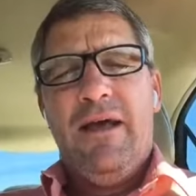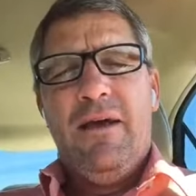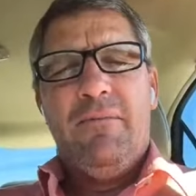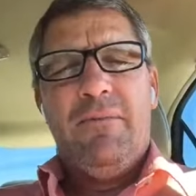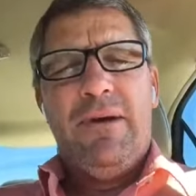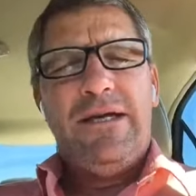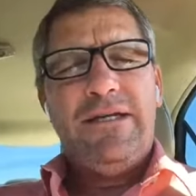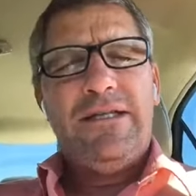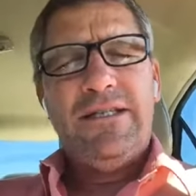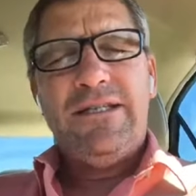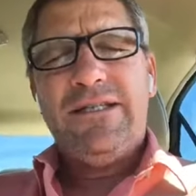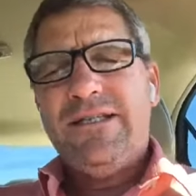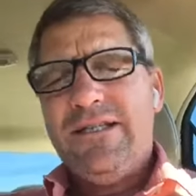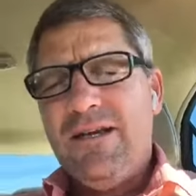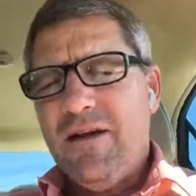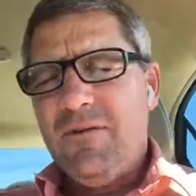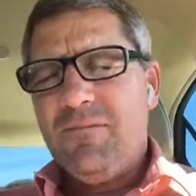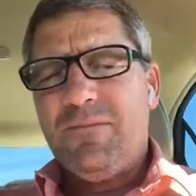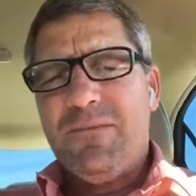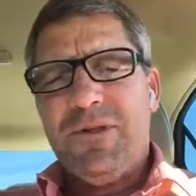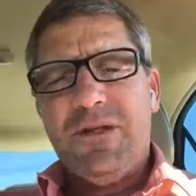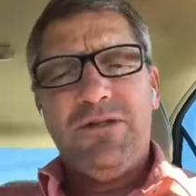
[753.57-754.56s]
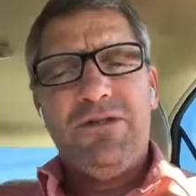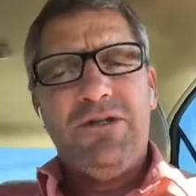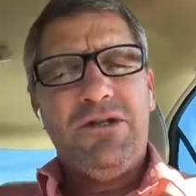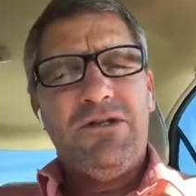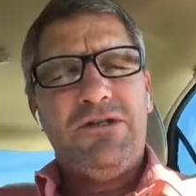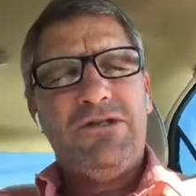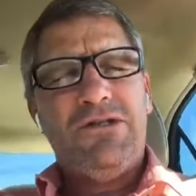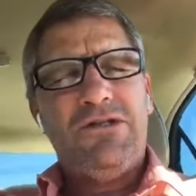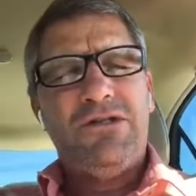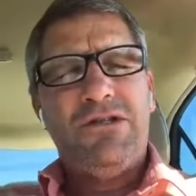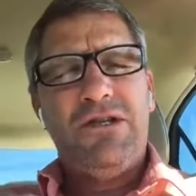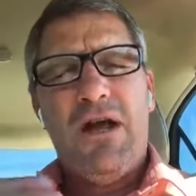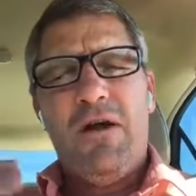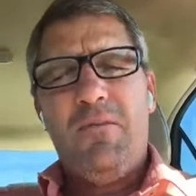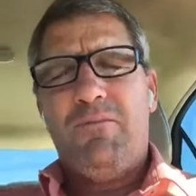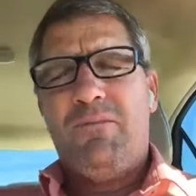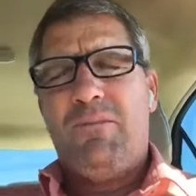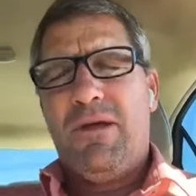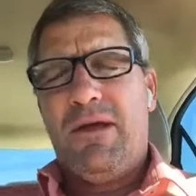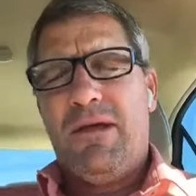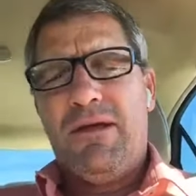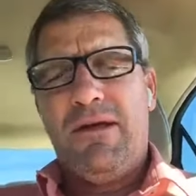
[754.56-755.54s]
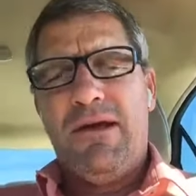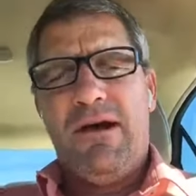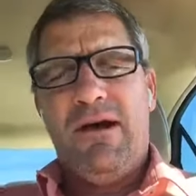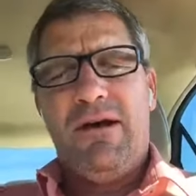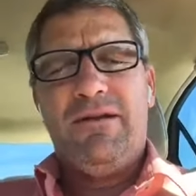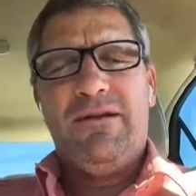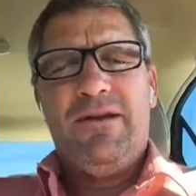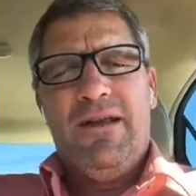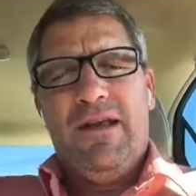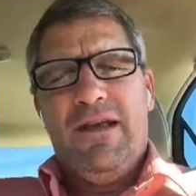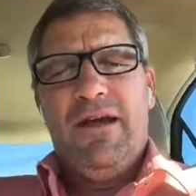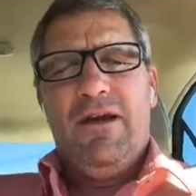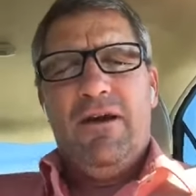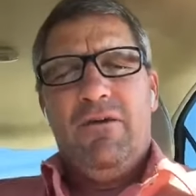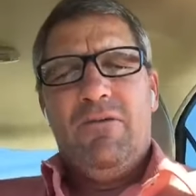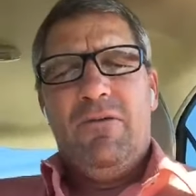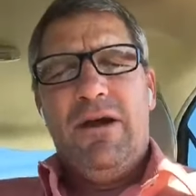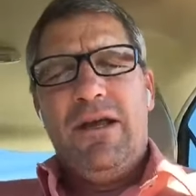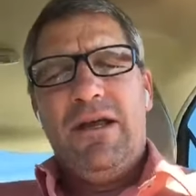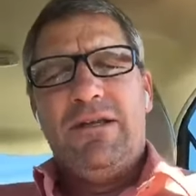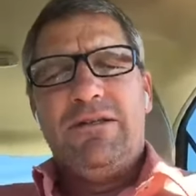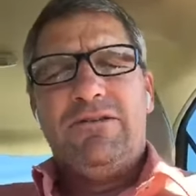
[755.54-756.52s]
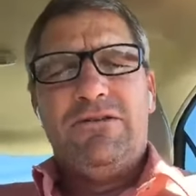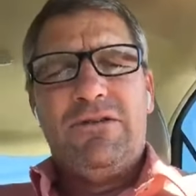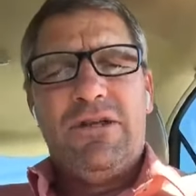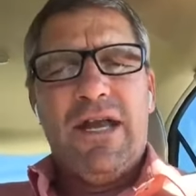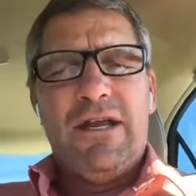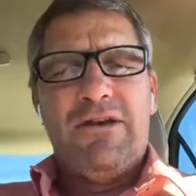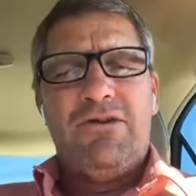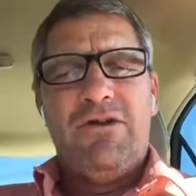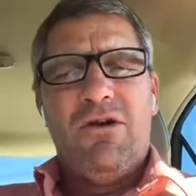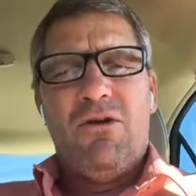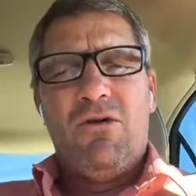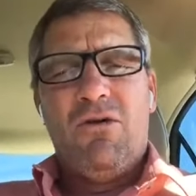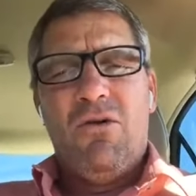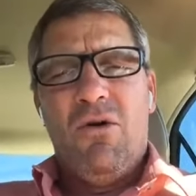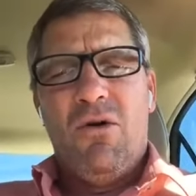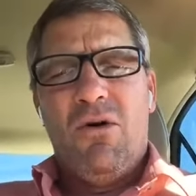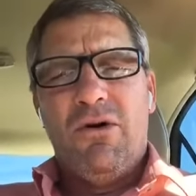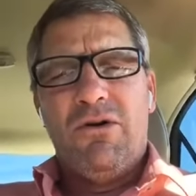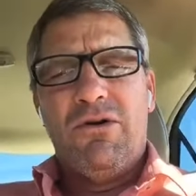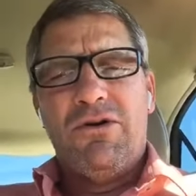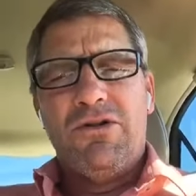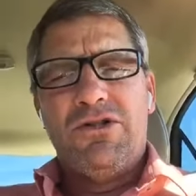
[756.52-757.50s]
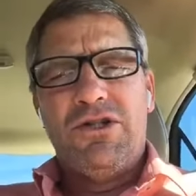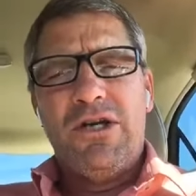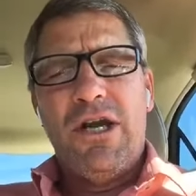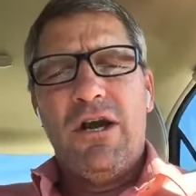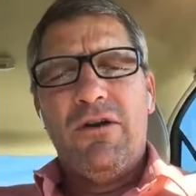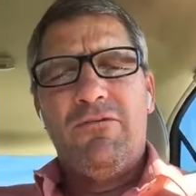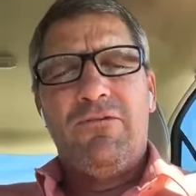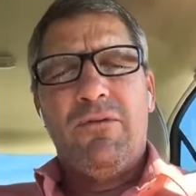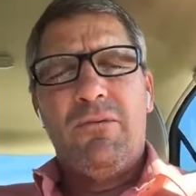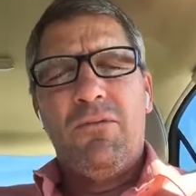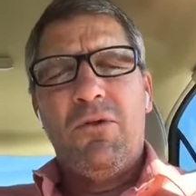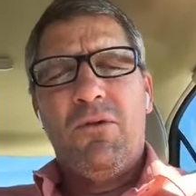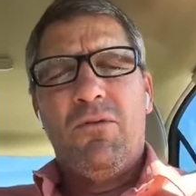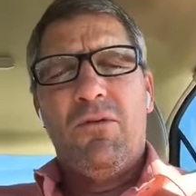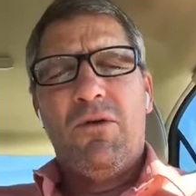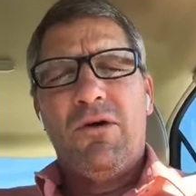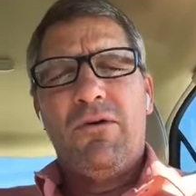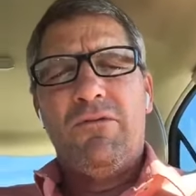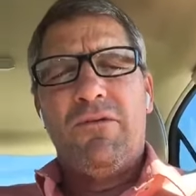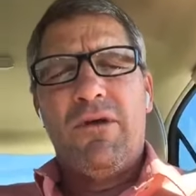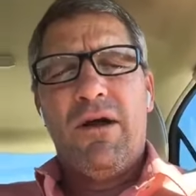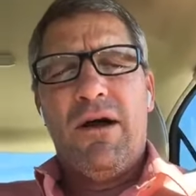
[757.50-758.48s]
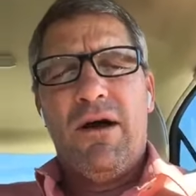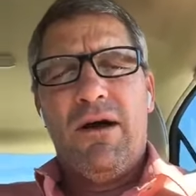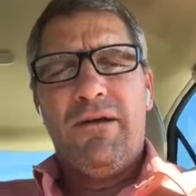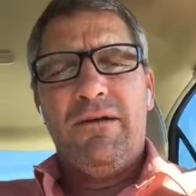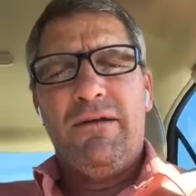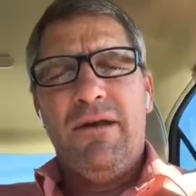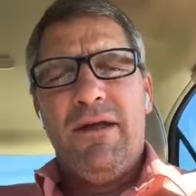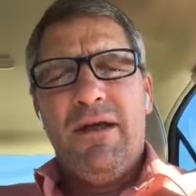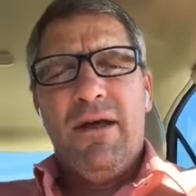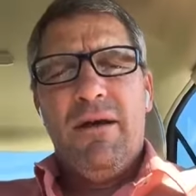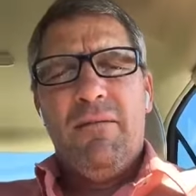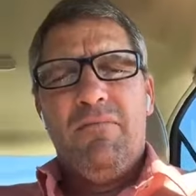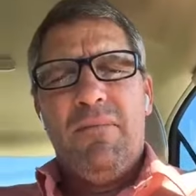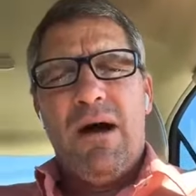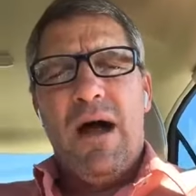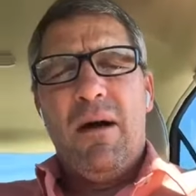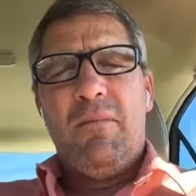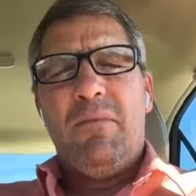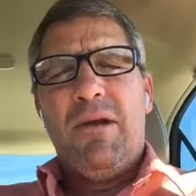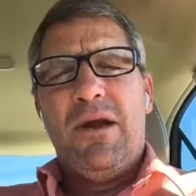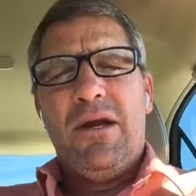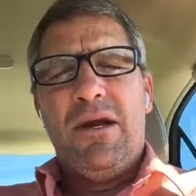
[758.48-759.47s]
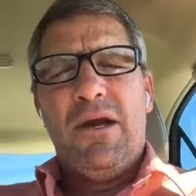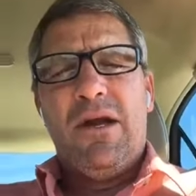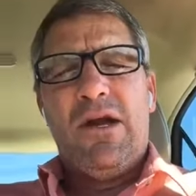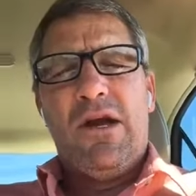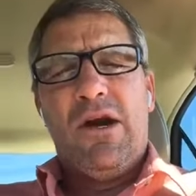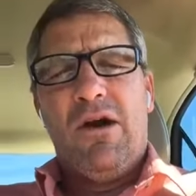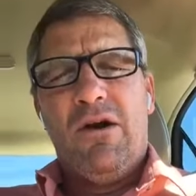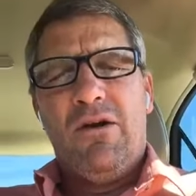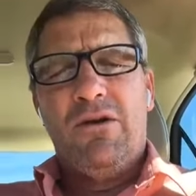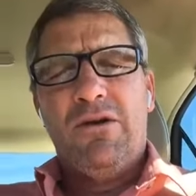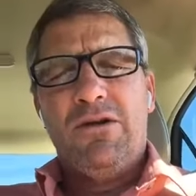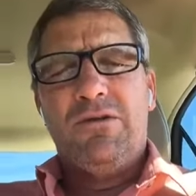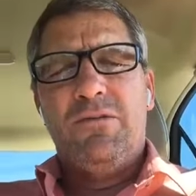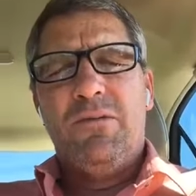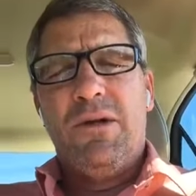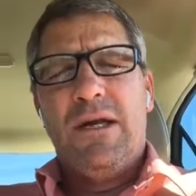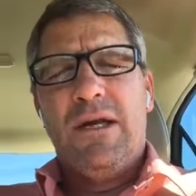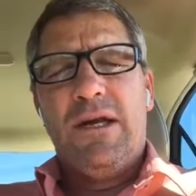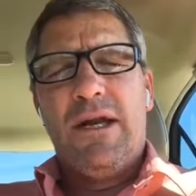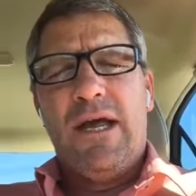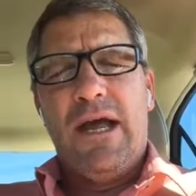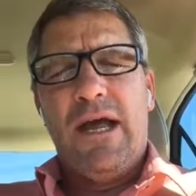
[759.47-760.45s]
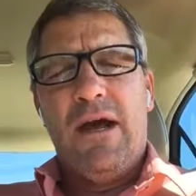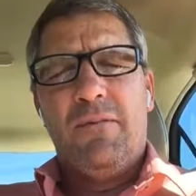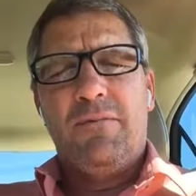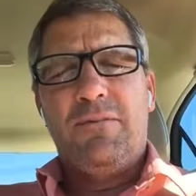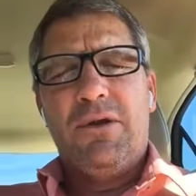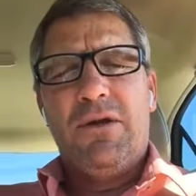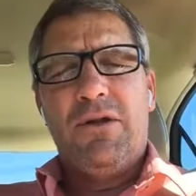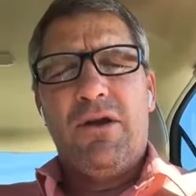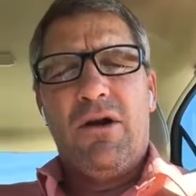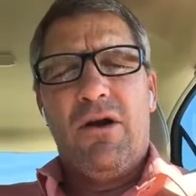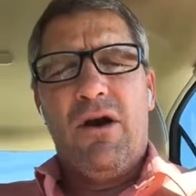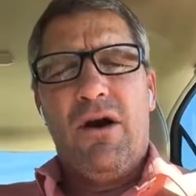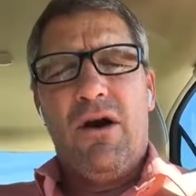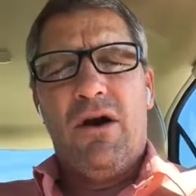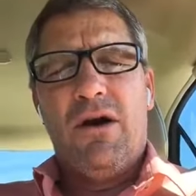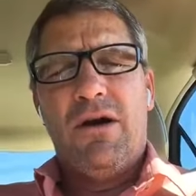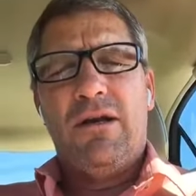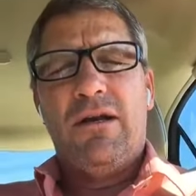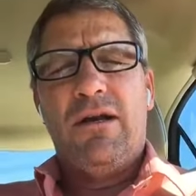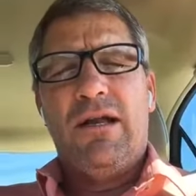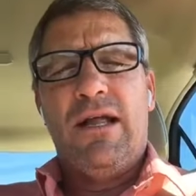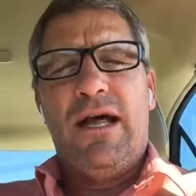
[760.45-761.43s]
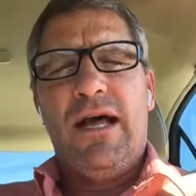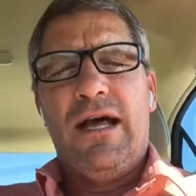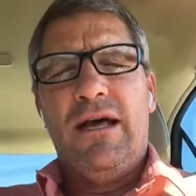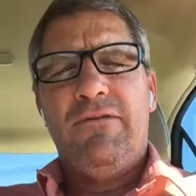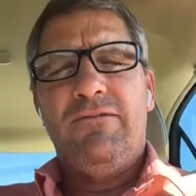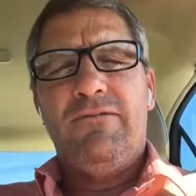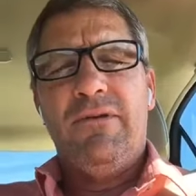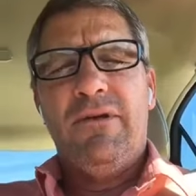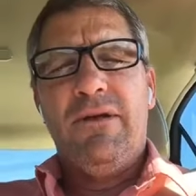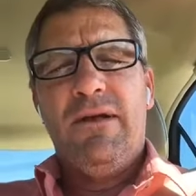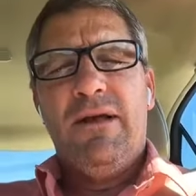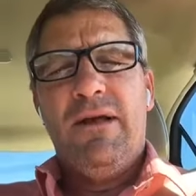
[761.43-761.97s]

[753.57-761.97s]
May something, just something, God, we have said, dear Lord, or shared from the Word of God, might be an encouragement and a help to their heart and life.